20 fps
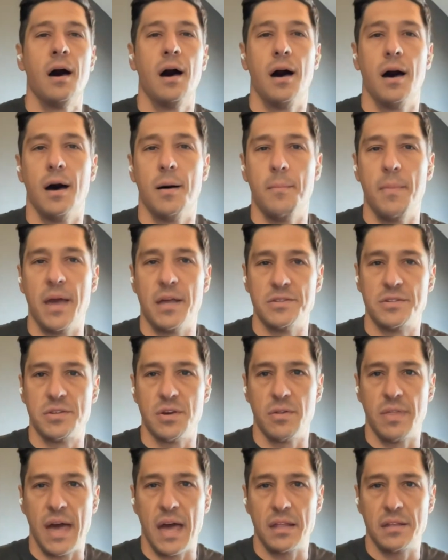And
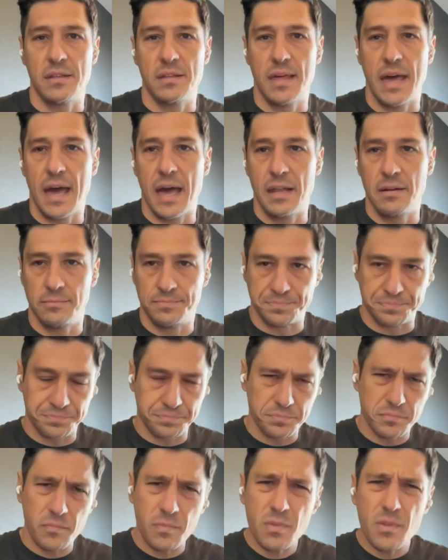so that
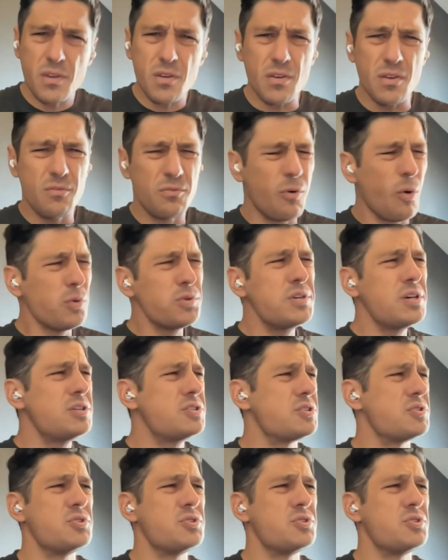voltage